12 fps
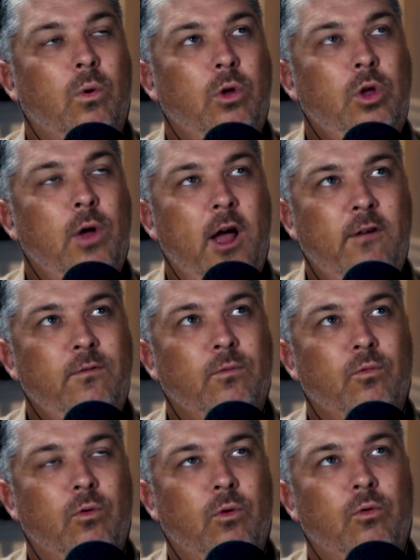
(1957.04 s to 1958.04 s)
you have
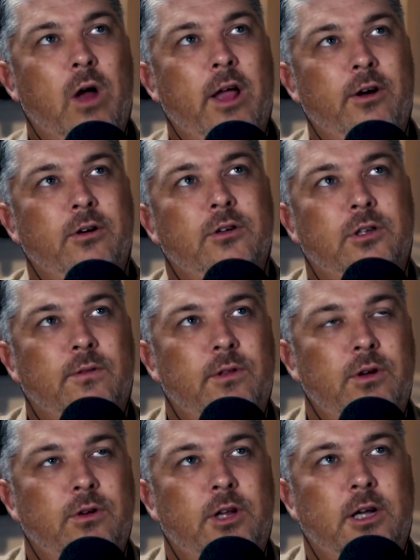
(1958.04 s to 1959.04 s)
writers of the
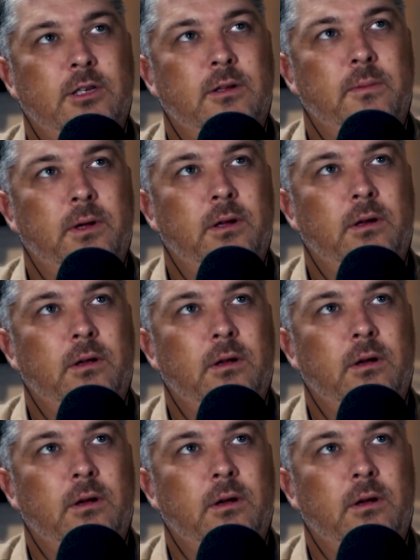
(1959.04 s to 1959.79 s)
New Testament